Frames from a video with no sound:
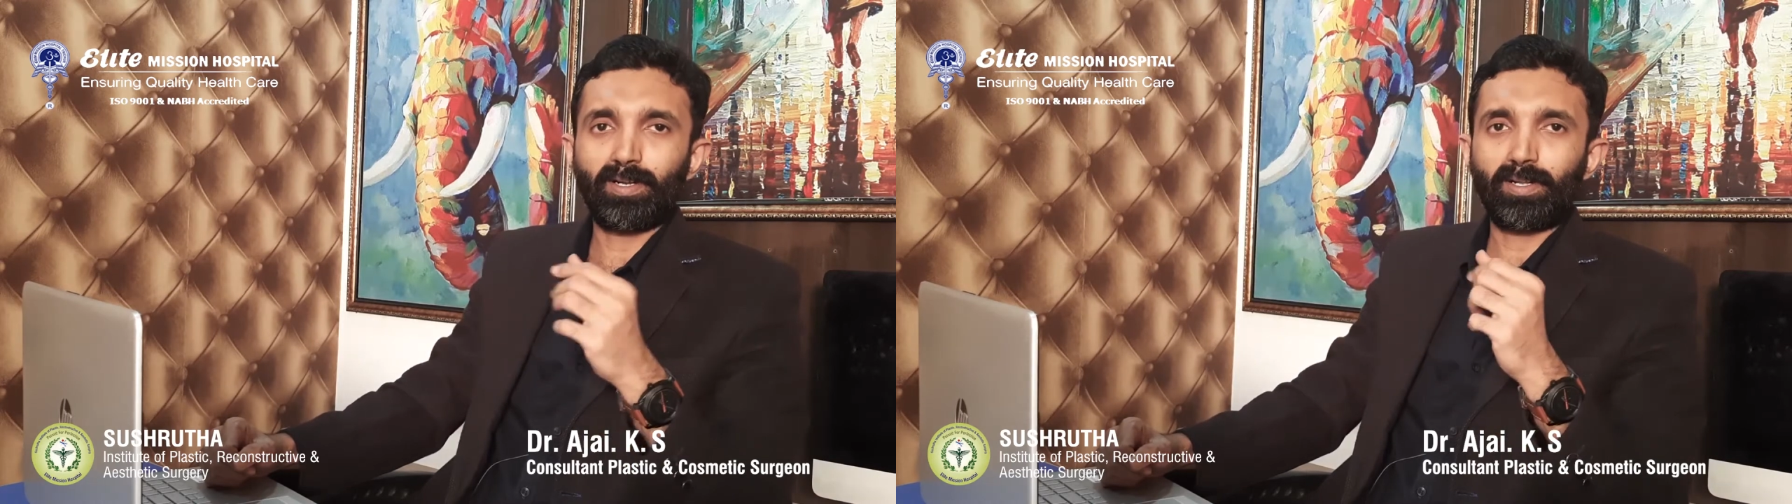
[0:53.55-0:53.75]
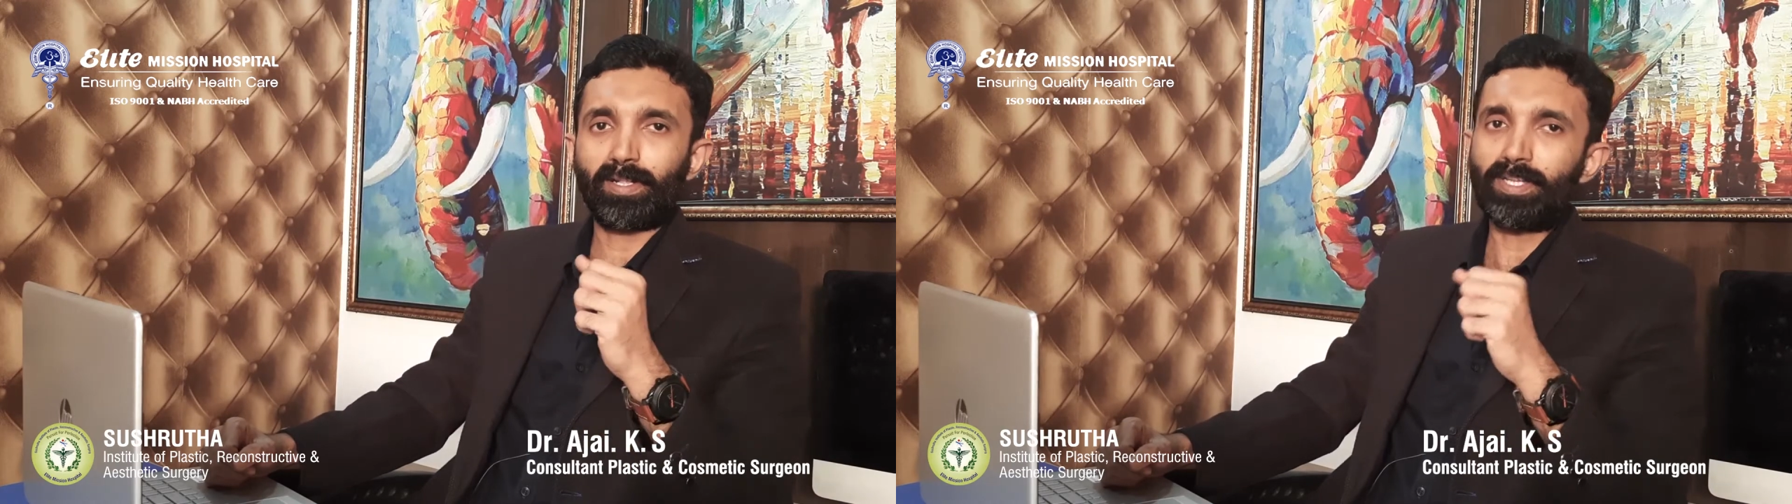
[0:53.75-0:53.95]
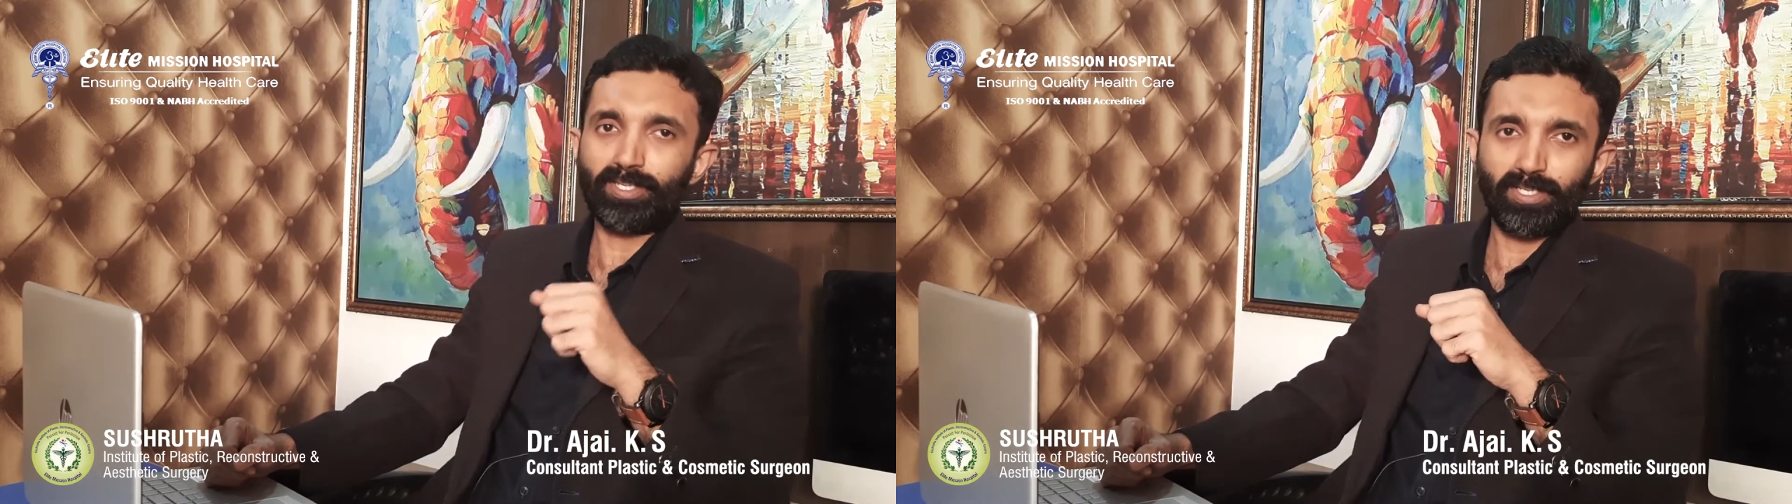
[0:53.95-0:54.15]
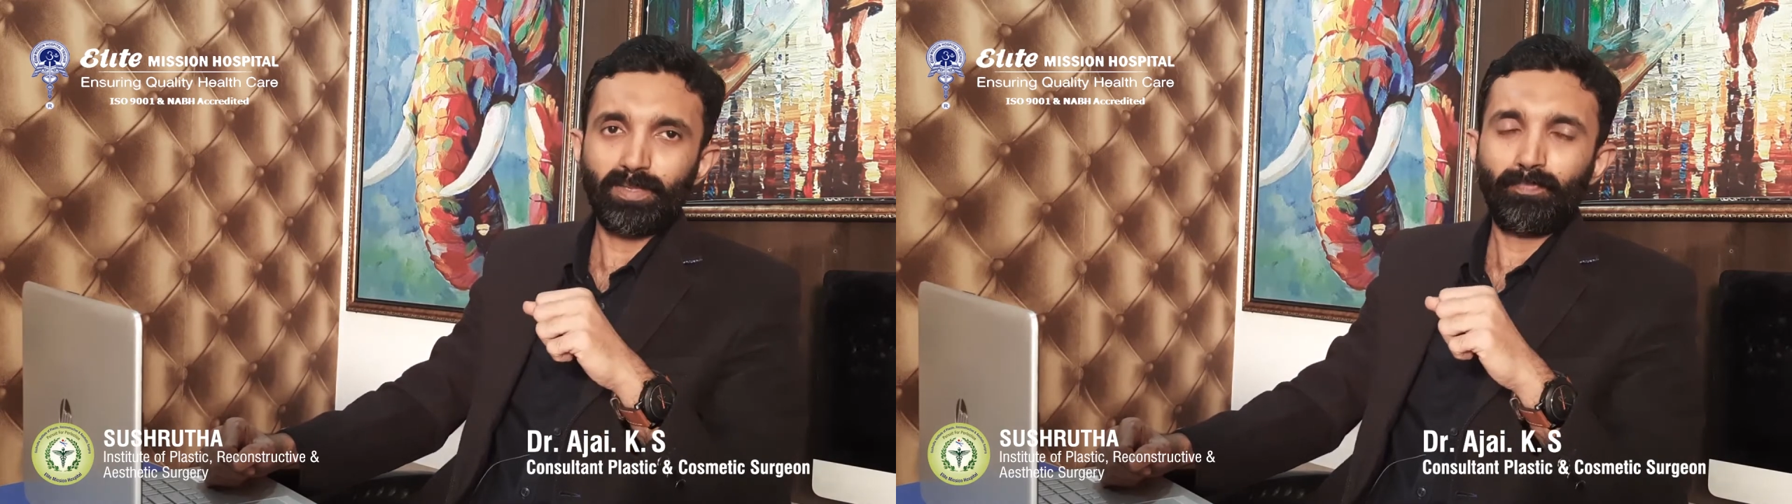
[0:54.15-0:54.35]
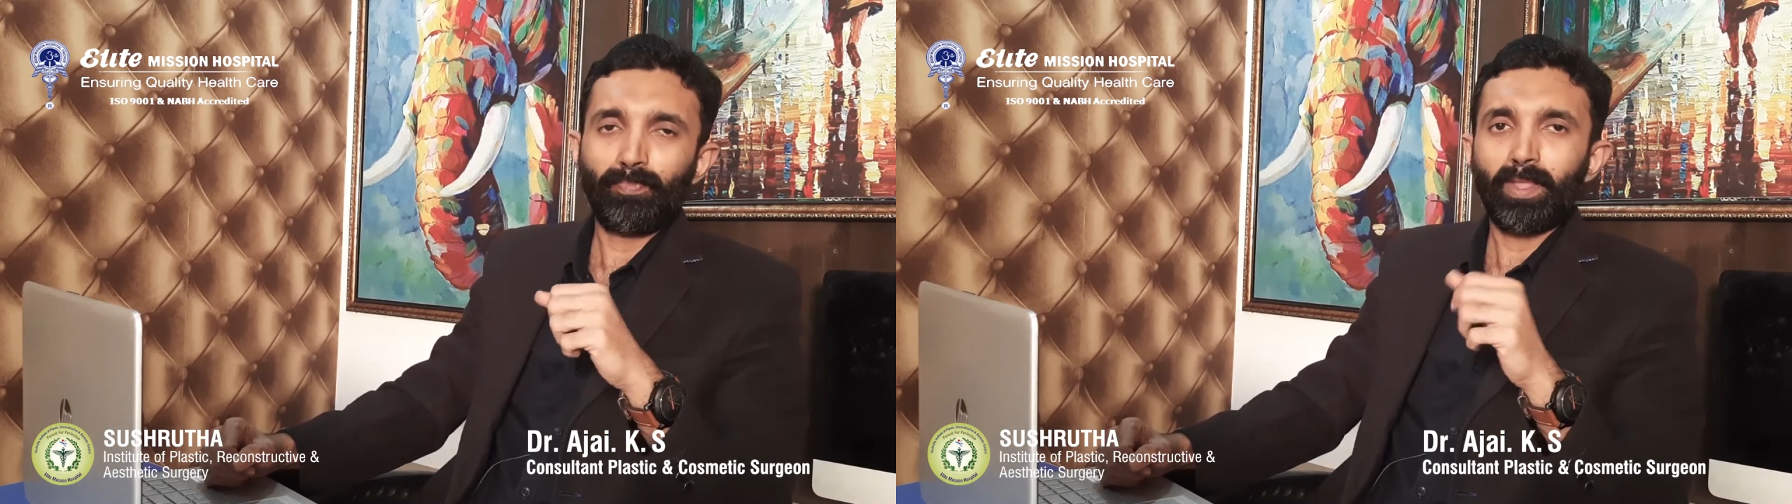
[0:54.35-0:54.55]

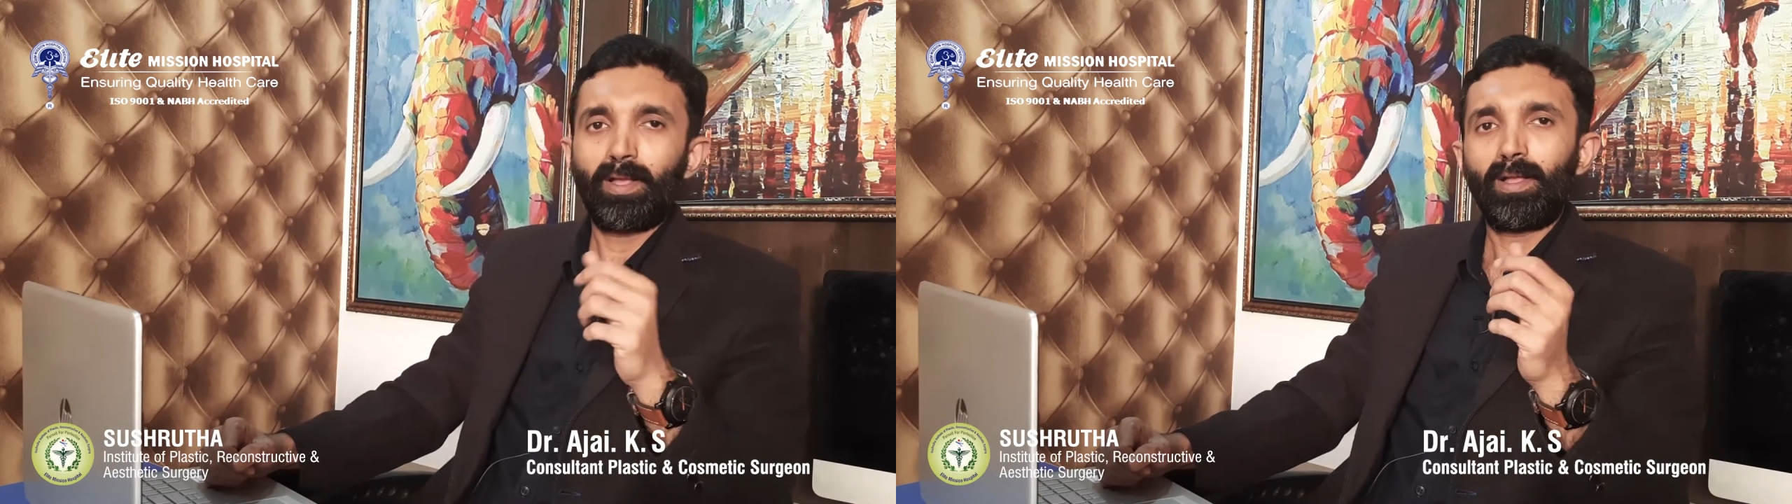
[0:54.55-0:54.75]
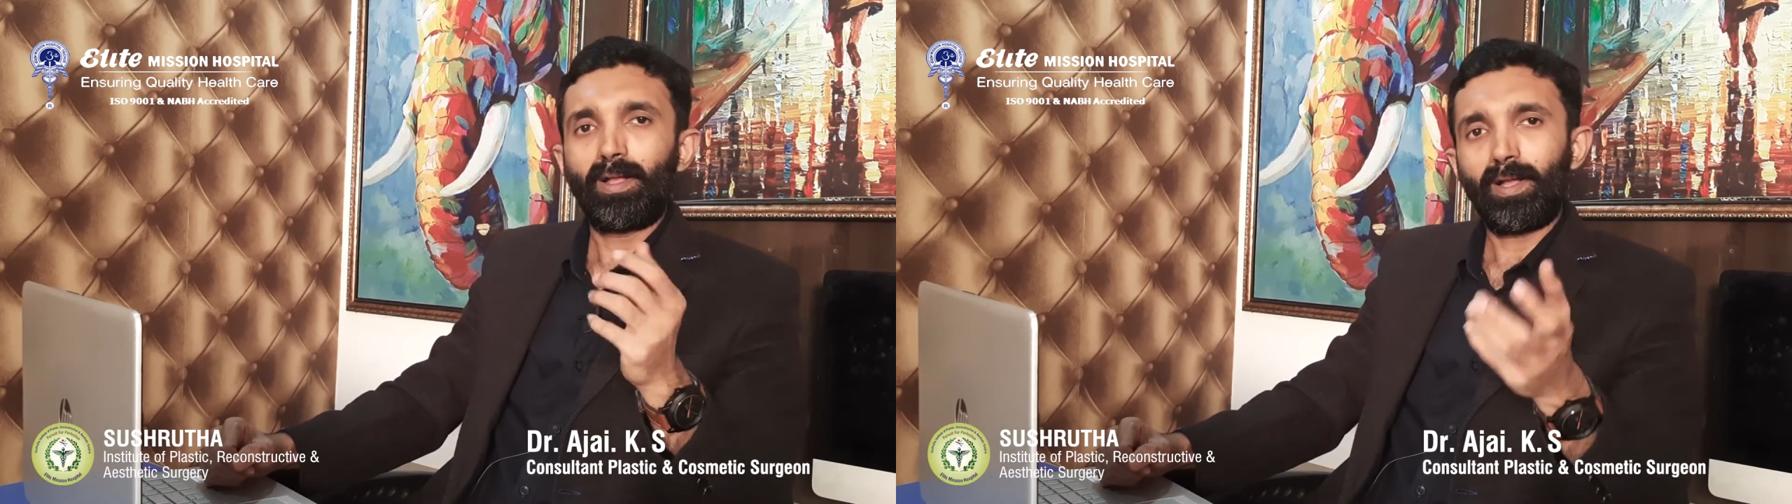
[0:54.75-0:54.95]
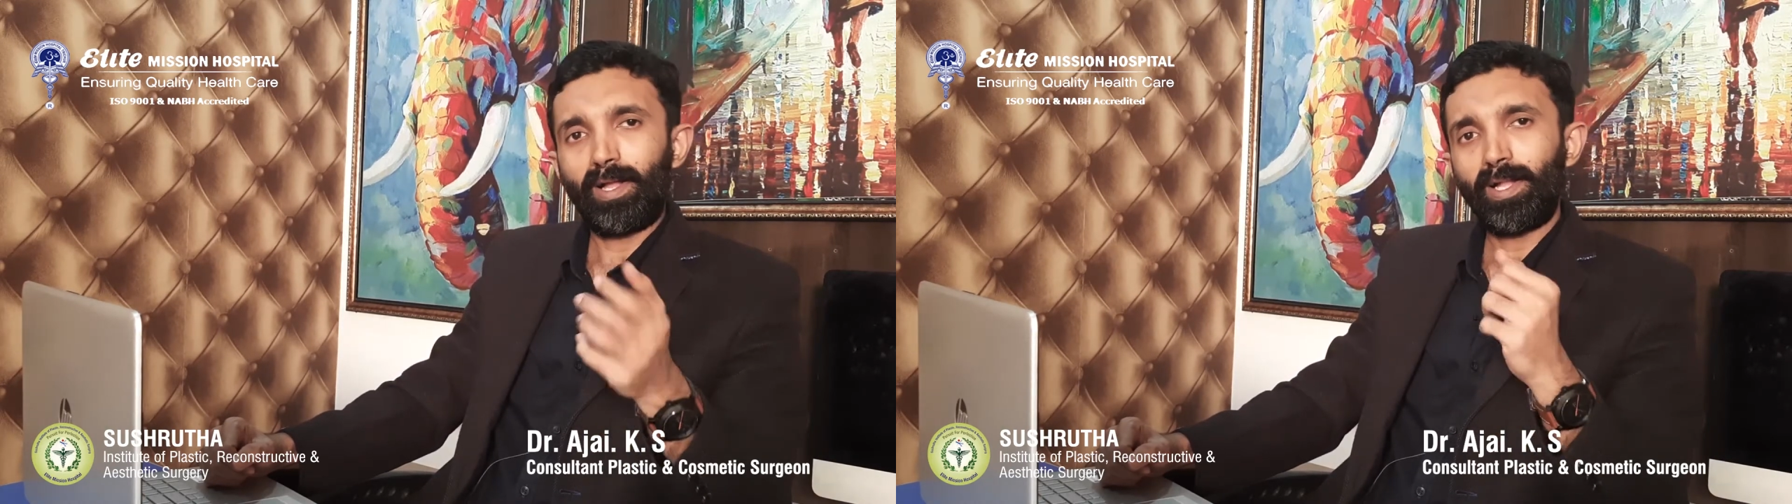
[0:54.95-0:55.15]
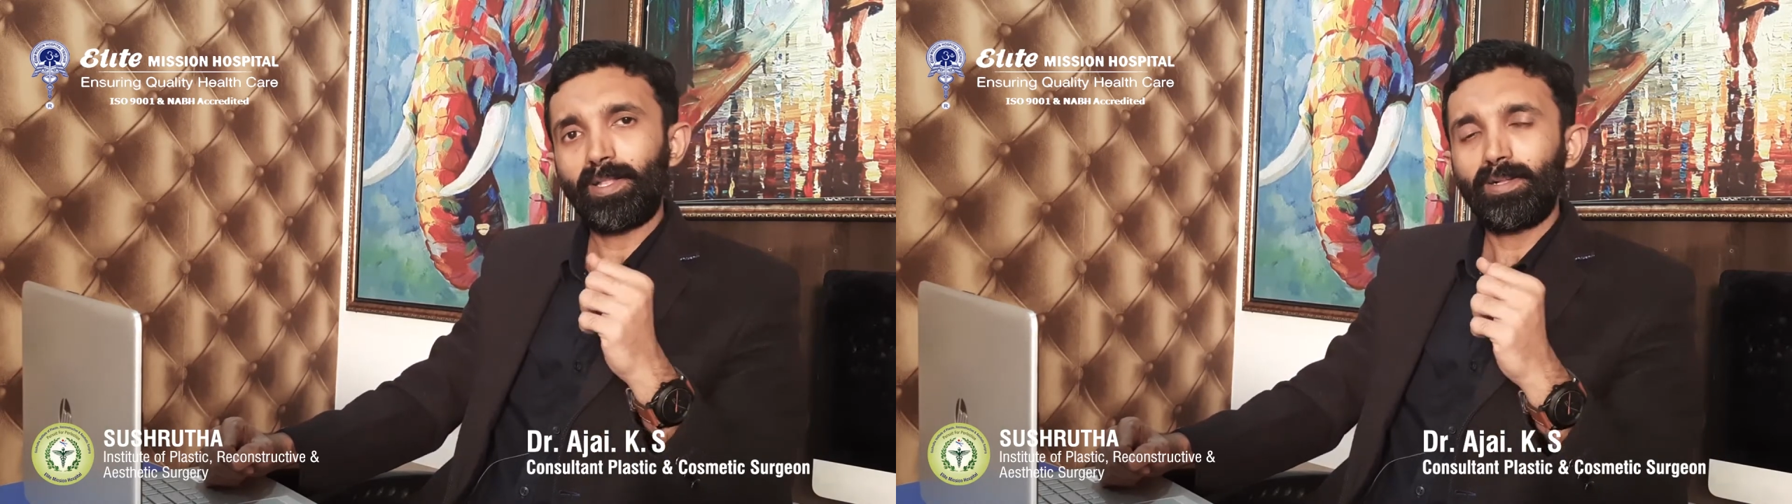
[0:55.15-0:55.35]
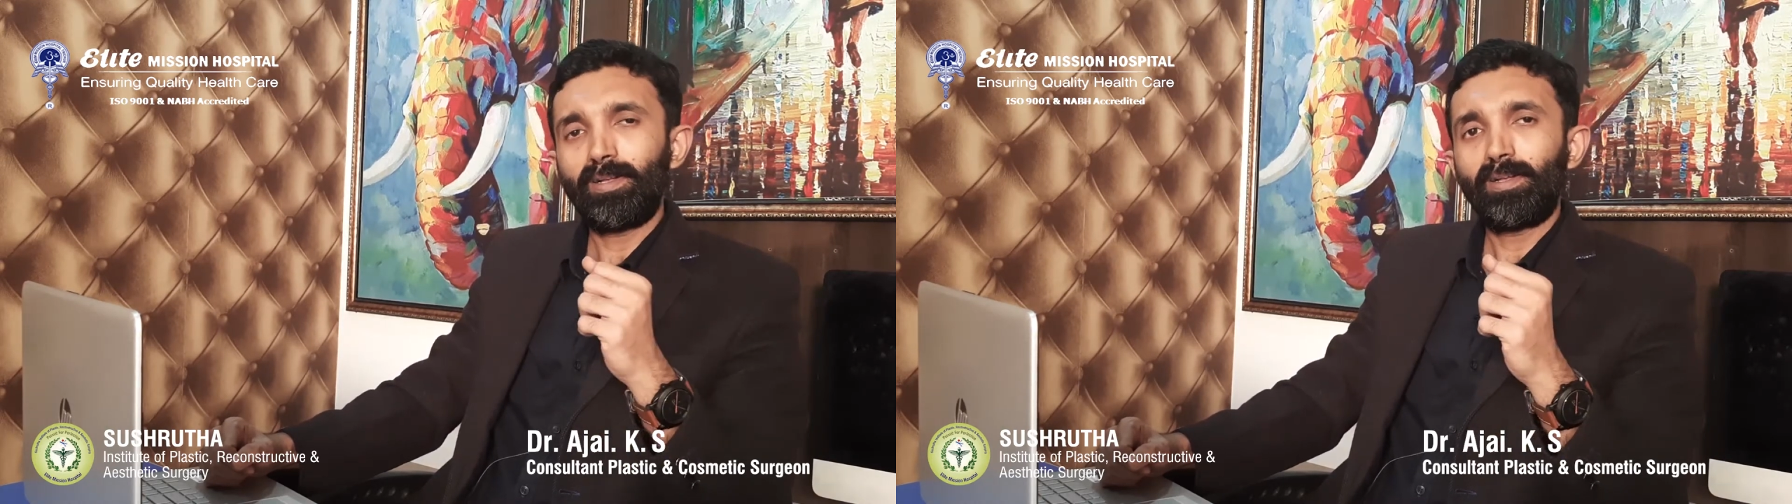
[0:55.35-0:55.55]
condition, and